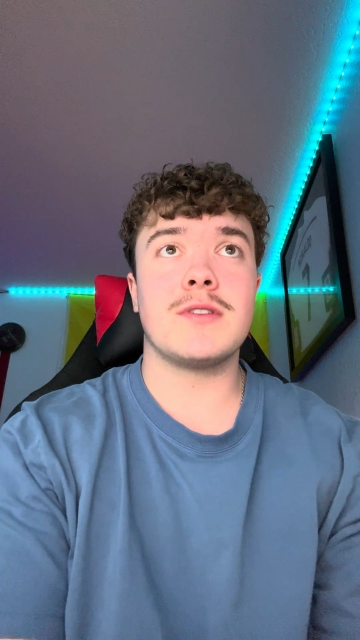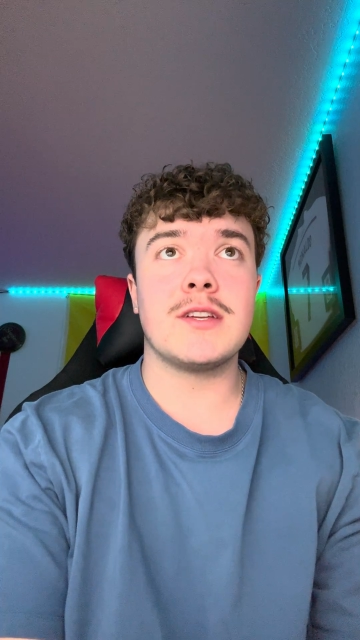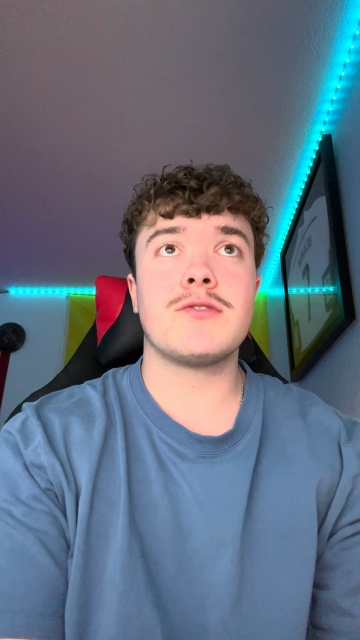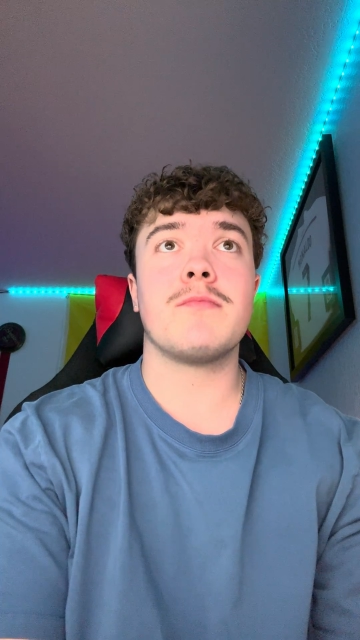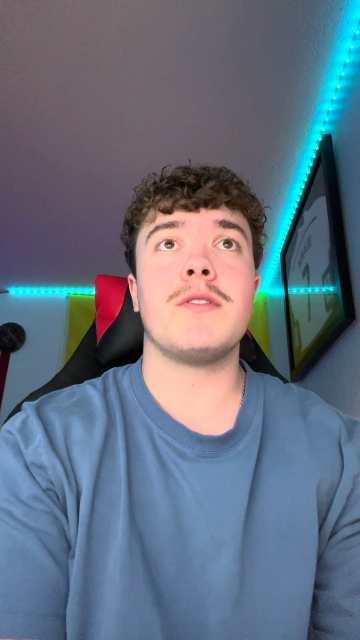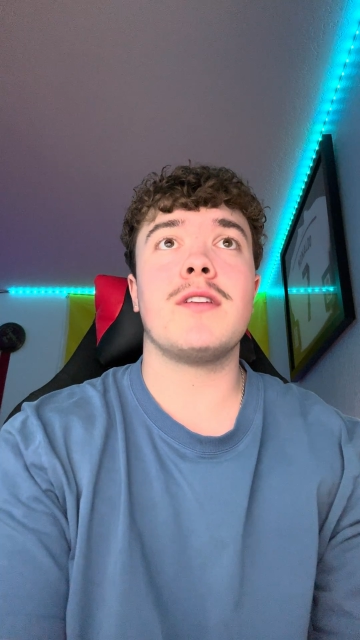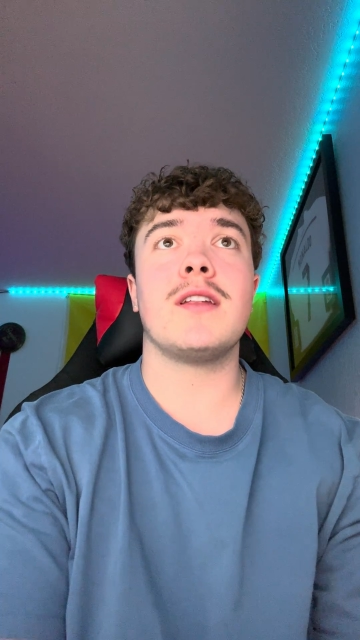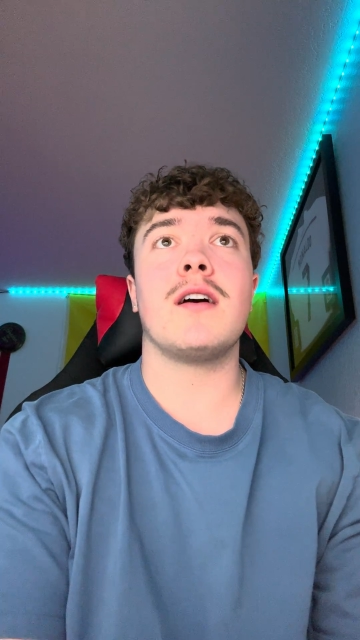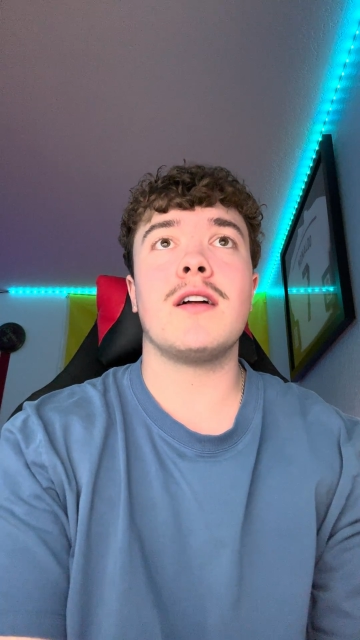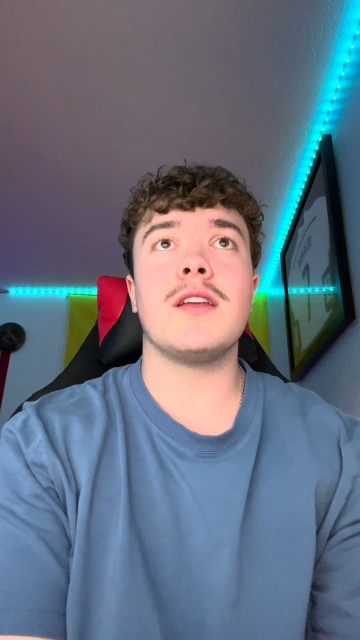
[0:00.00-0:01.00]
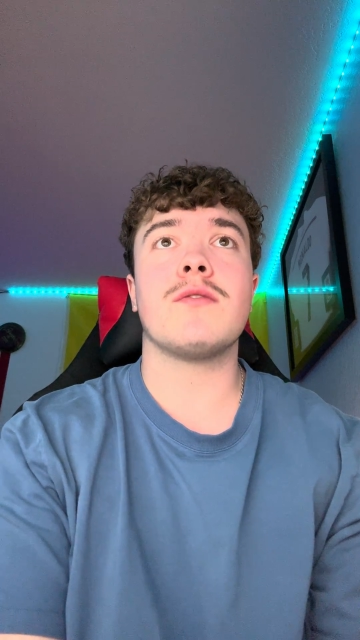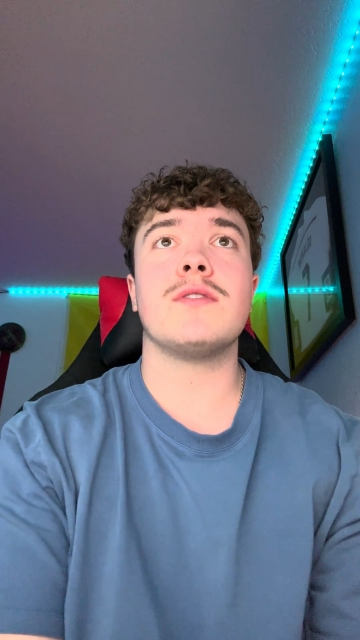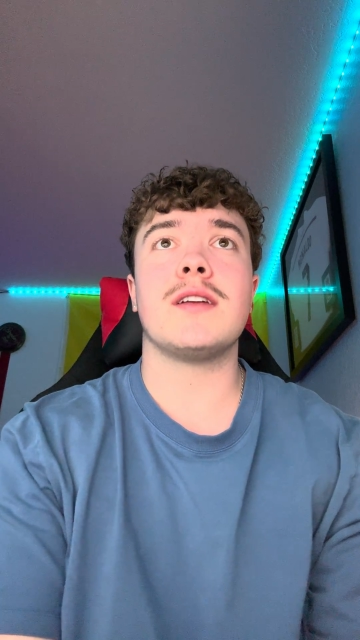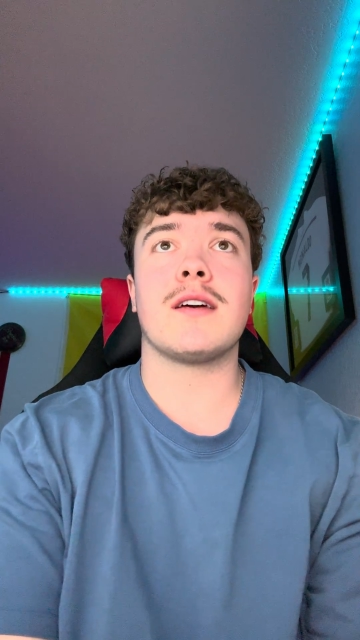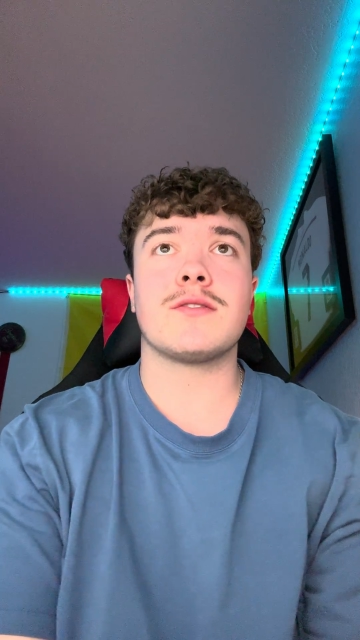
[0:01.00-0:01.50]
distributed
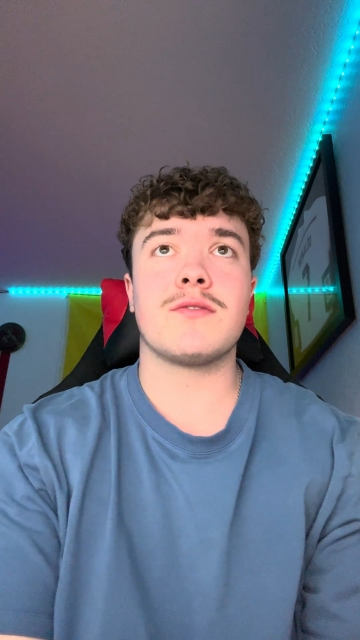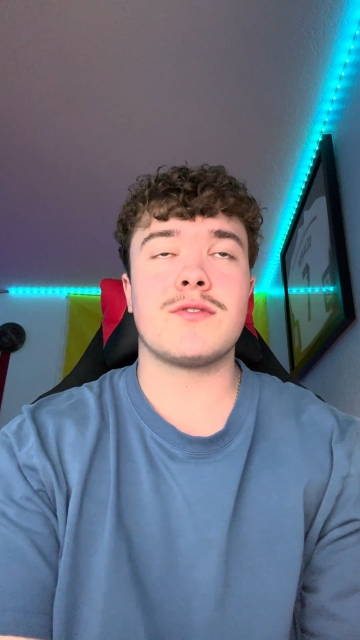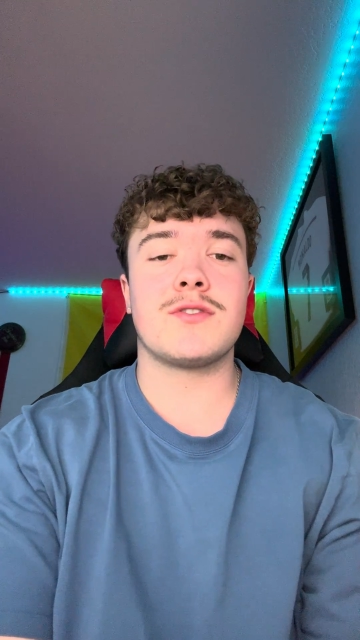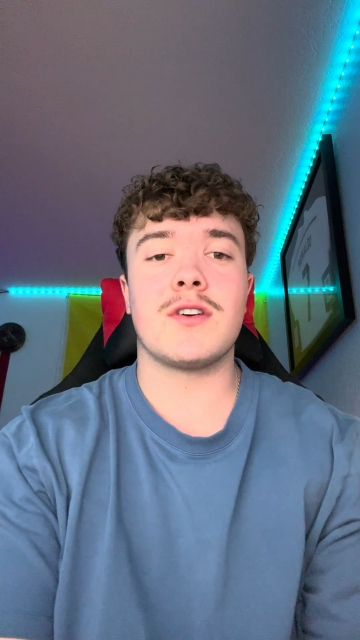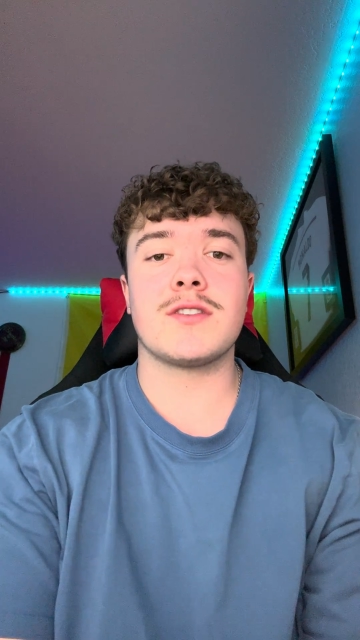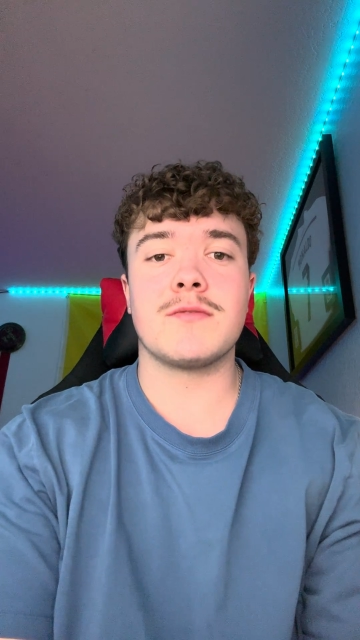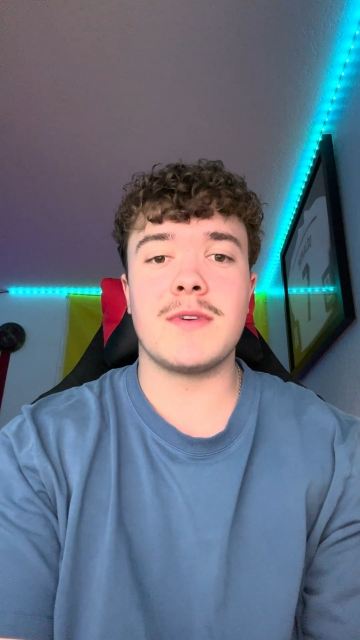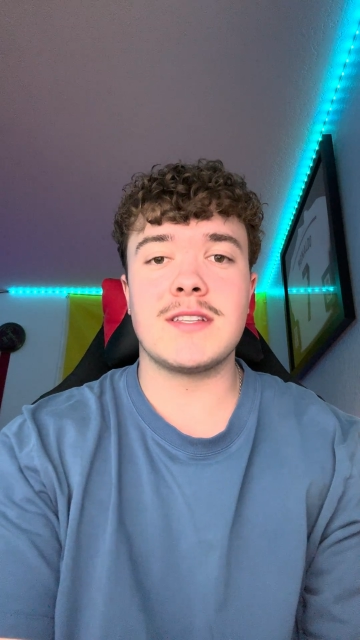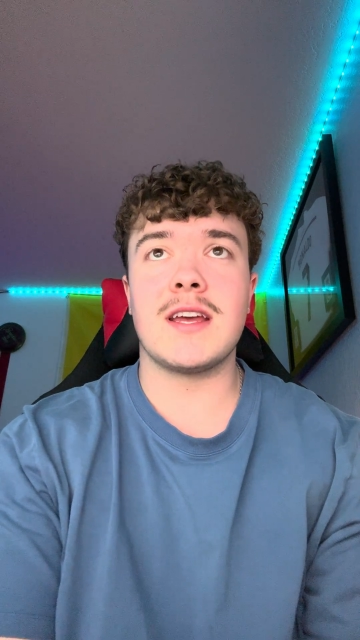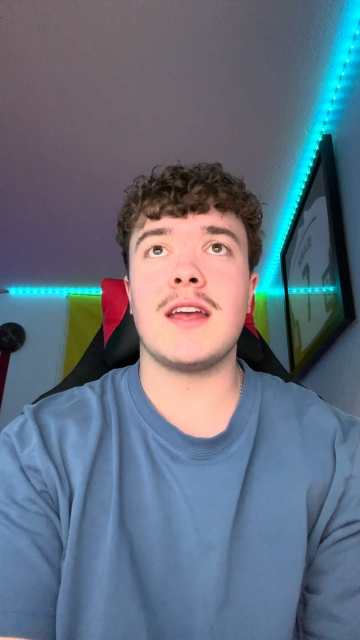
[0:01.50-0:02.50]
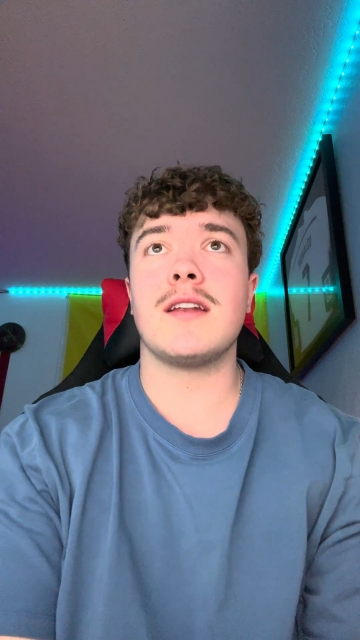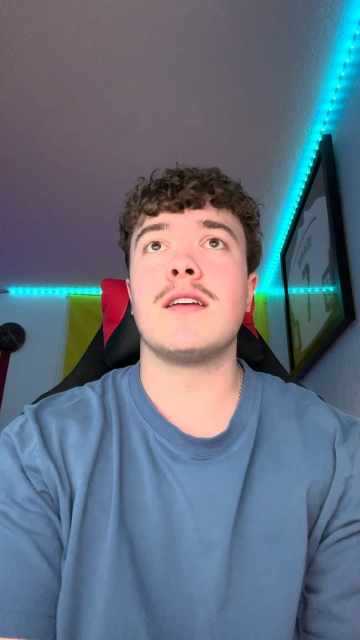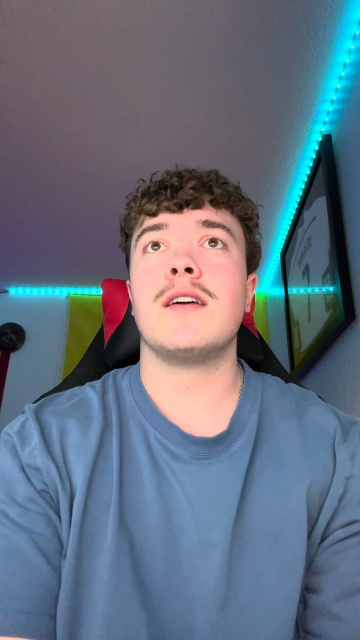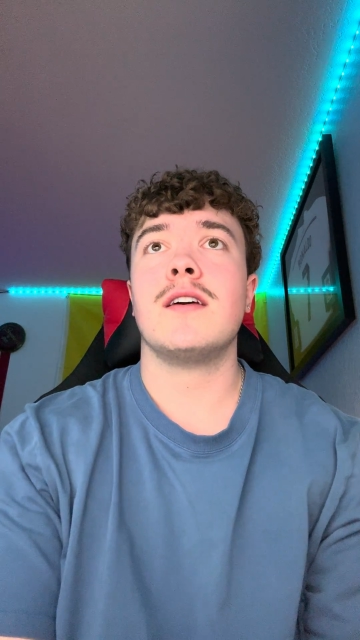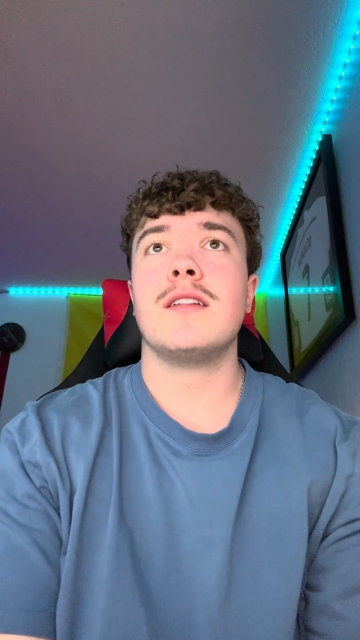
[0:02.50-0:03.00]
unequally and how social structures maintain
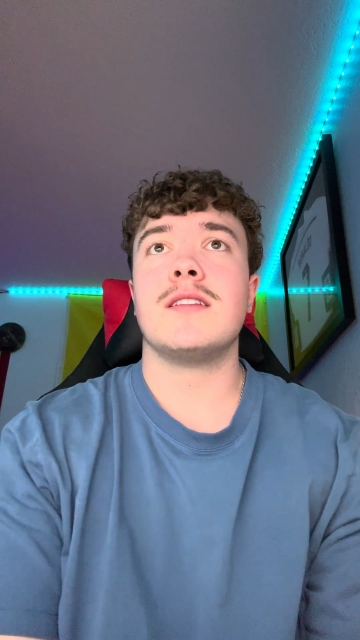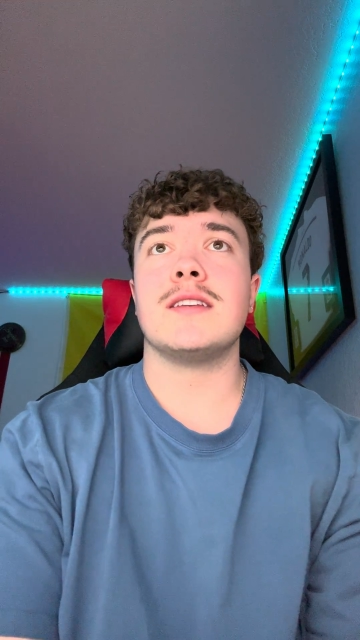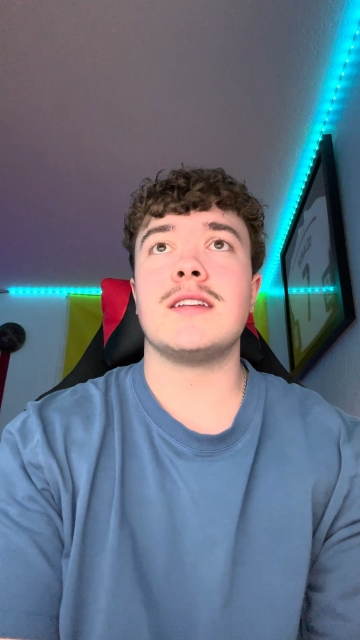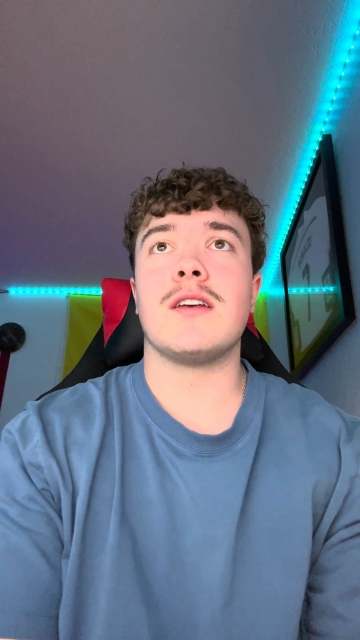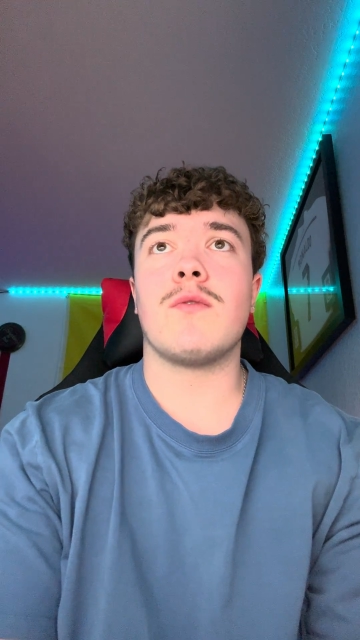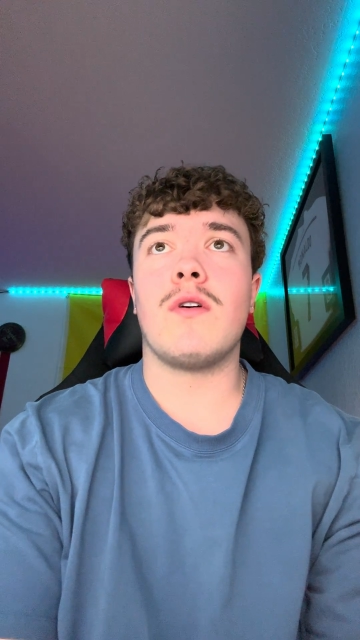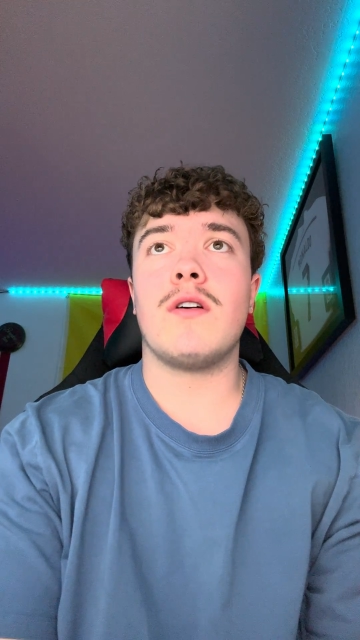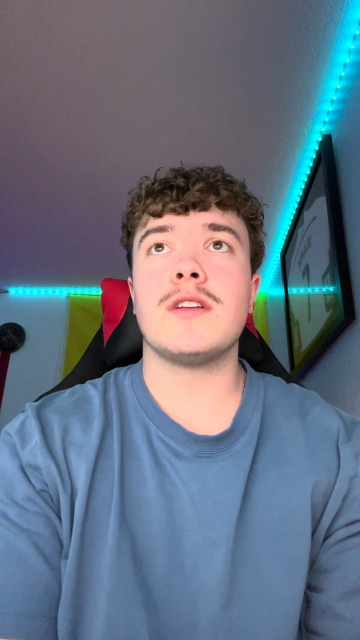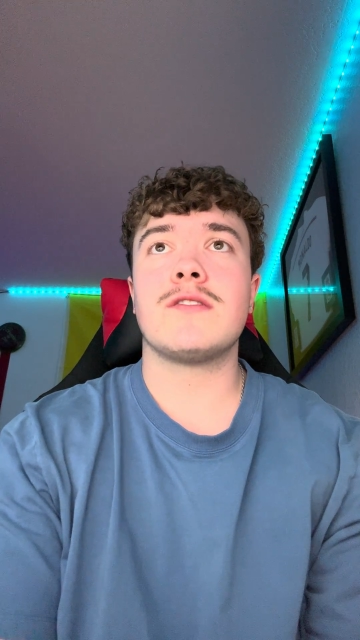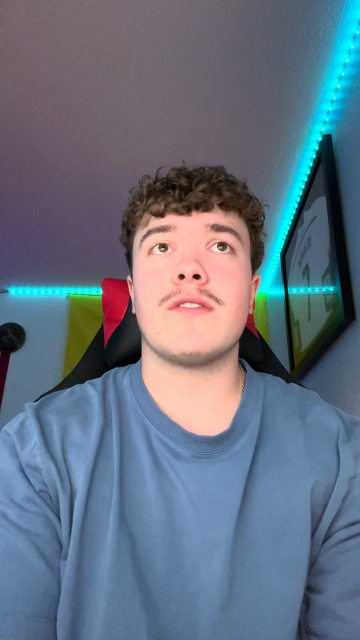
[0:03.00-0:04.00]
these inequalities.